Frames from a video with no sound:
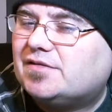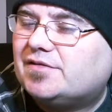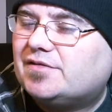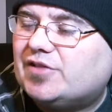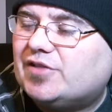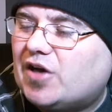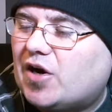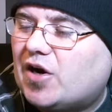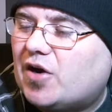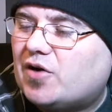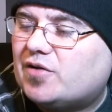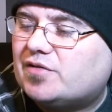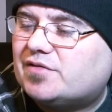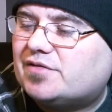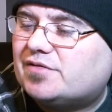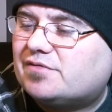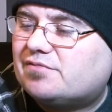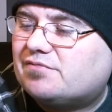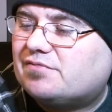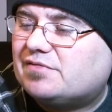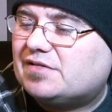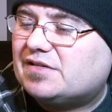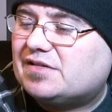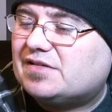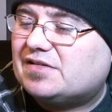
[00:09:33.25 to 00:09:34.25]

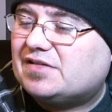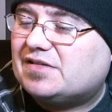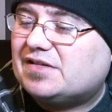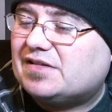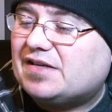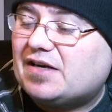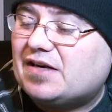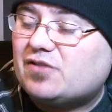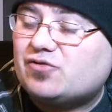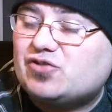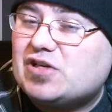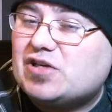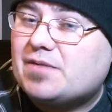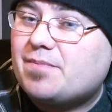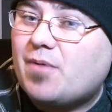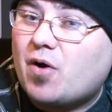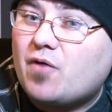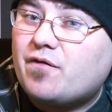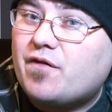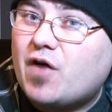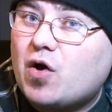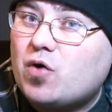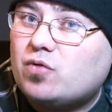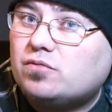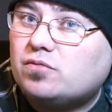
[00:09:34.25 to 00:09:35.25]
it's an El Cheapo
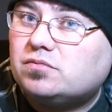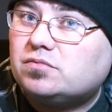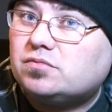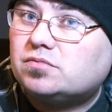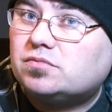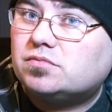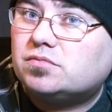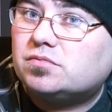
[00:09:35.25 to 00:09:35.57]
phone,